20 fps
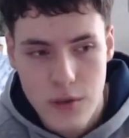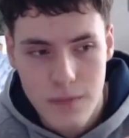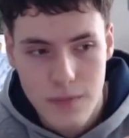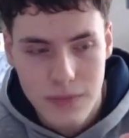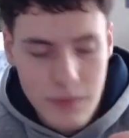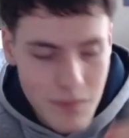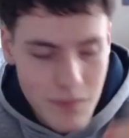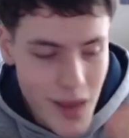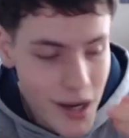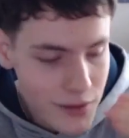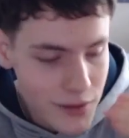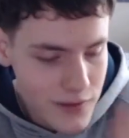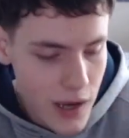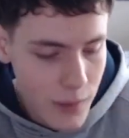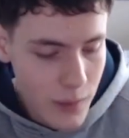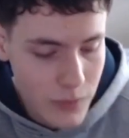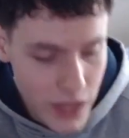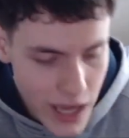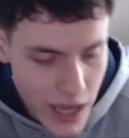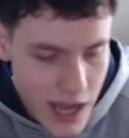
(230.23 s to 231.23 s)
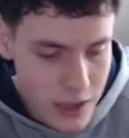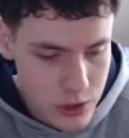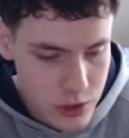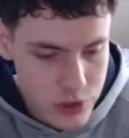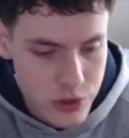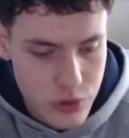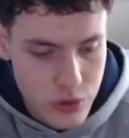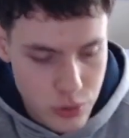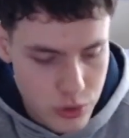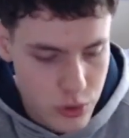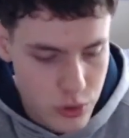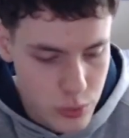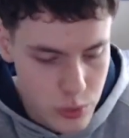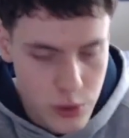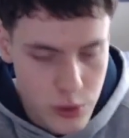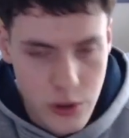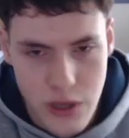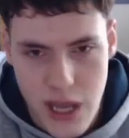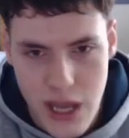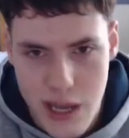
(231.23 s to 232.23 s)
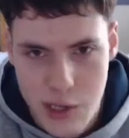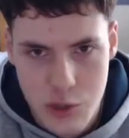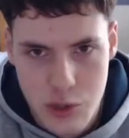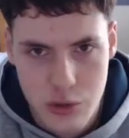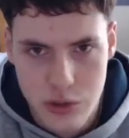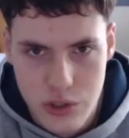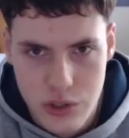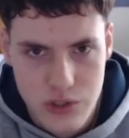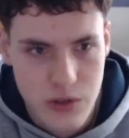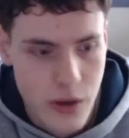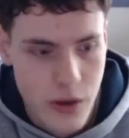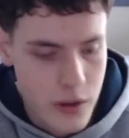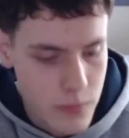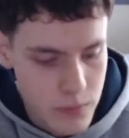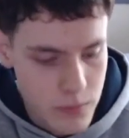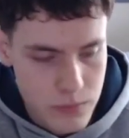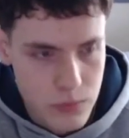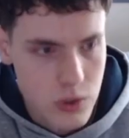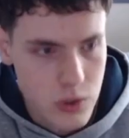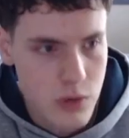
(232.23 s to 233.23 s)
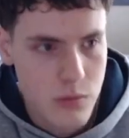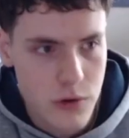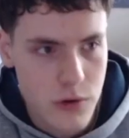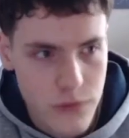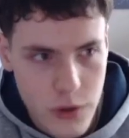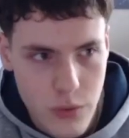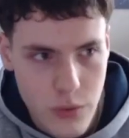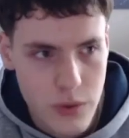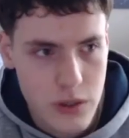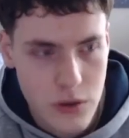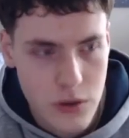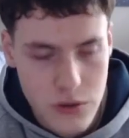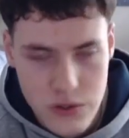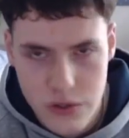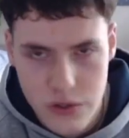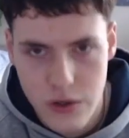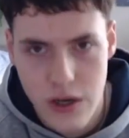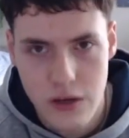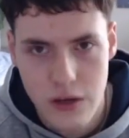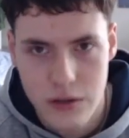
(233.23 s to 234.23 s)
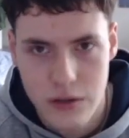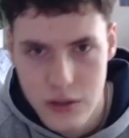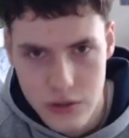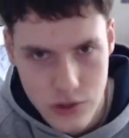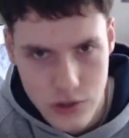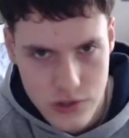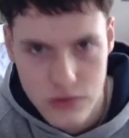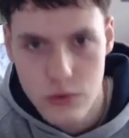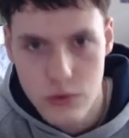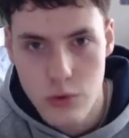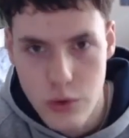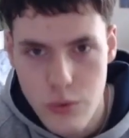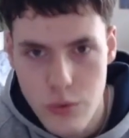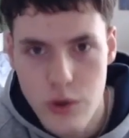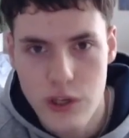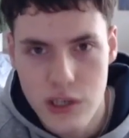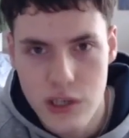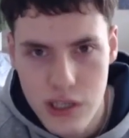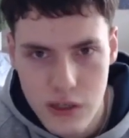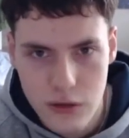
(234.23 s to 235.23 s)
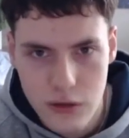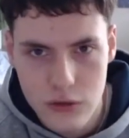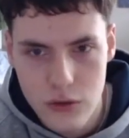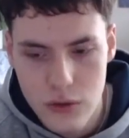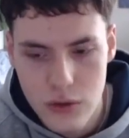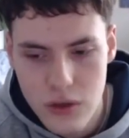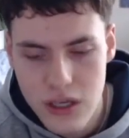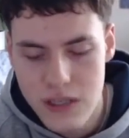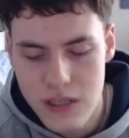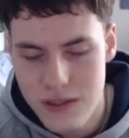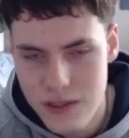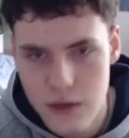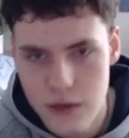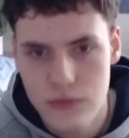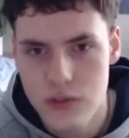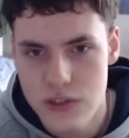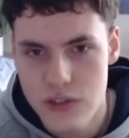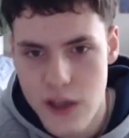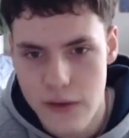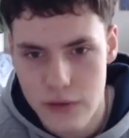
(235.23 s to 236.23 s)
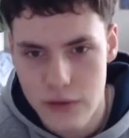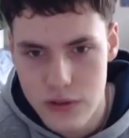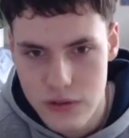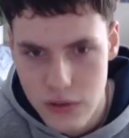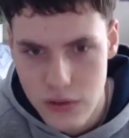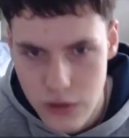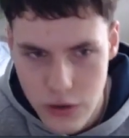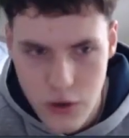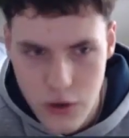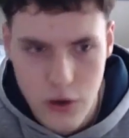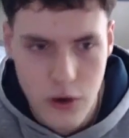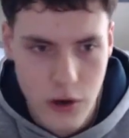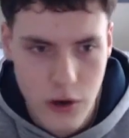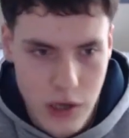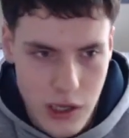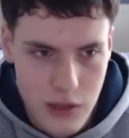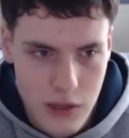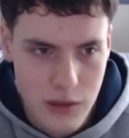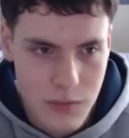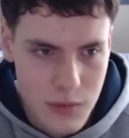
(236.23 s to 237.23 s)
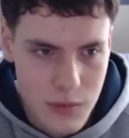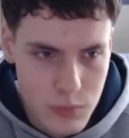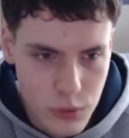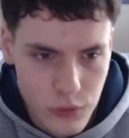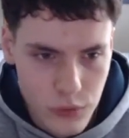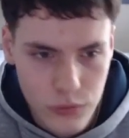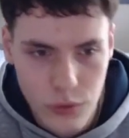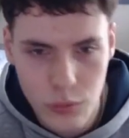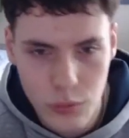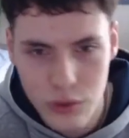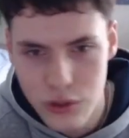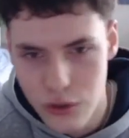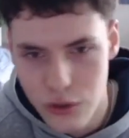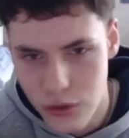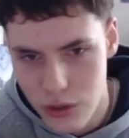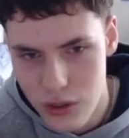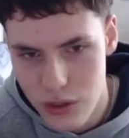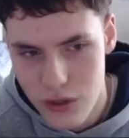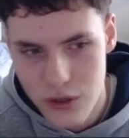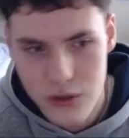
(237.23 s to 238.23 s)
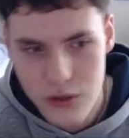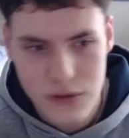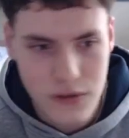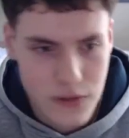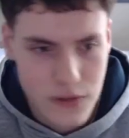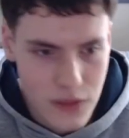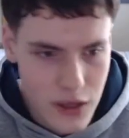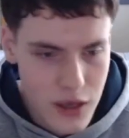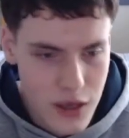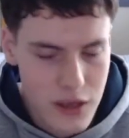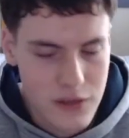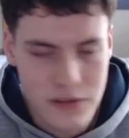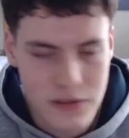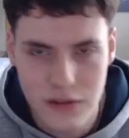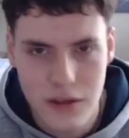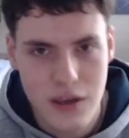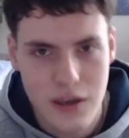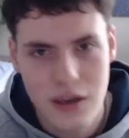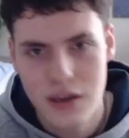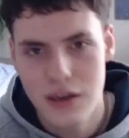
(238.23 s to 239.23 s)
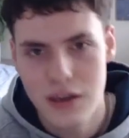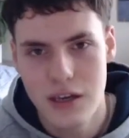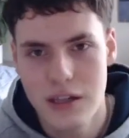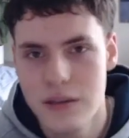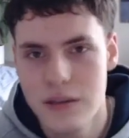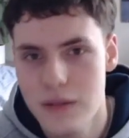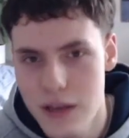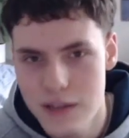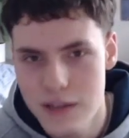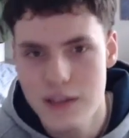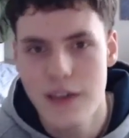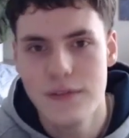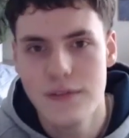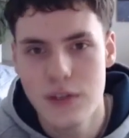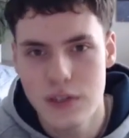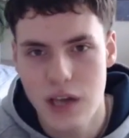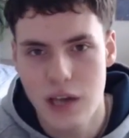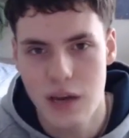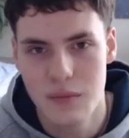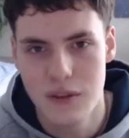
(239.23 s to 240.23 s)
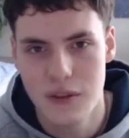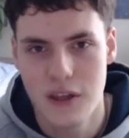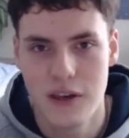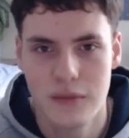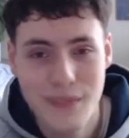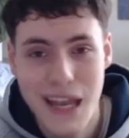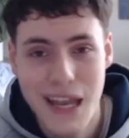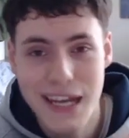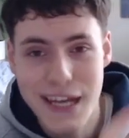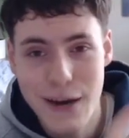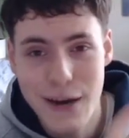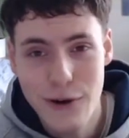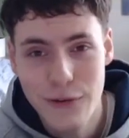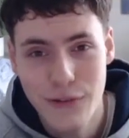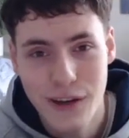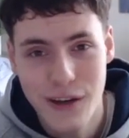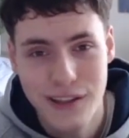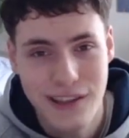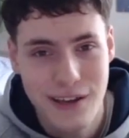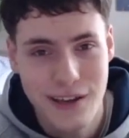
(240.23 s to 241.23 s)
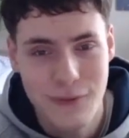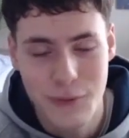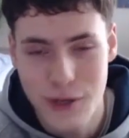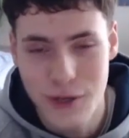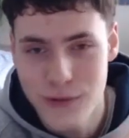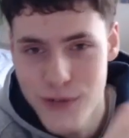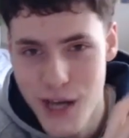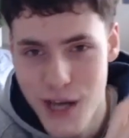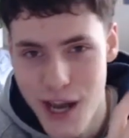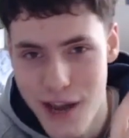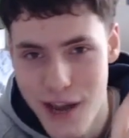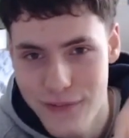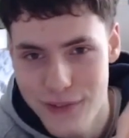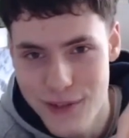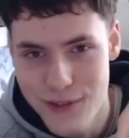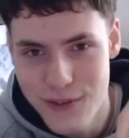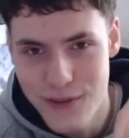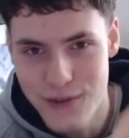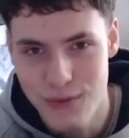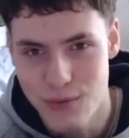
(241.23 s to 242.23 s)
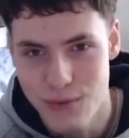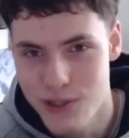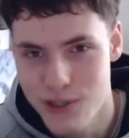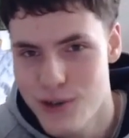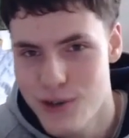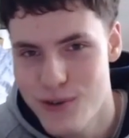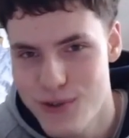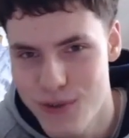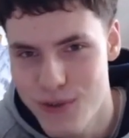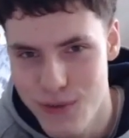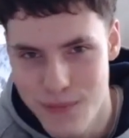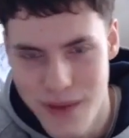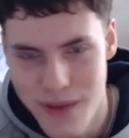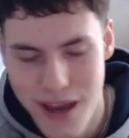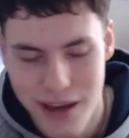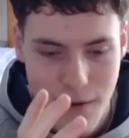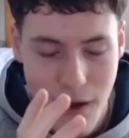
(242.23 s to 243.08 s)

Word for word: amount of time like actually doing the work, actually just like you know moving windows around and just doing what you need to do instead of just having to like oh okay let me move the window here to there to it. It saves you time in that. Now I find that whenever I have to use Windows or Mac,